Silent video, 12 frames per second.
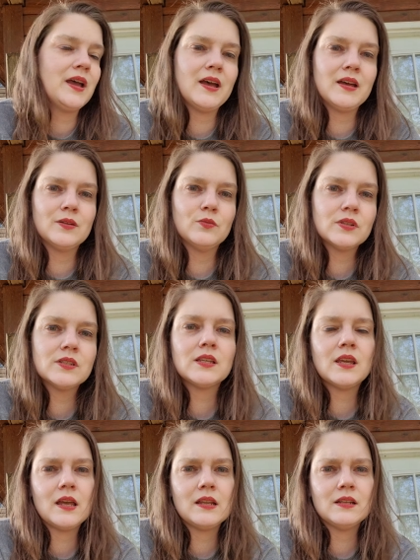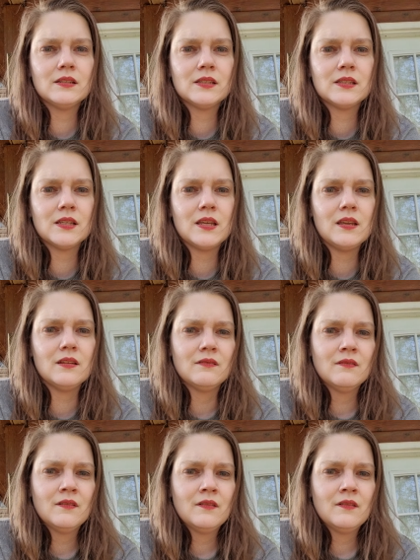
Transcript: And once again, it's the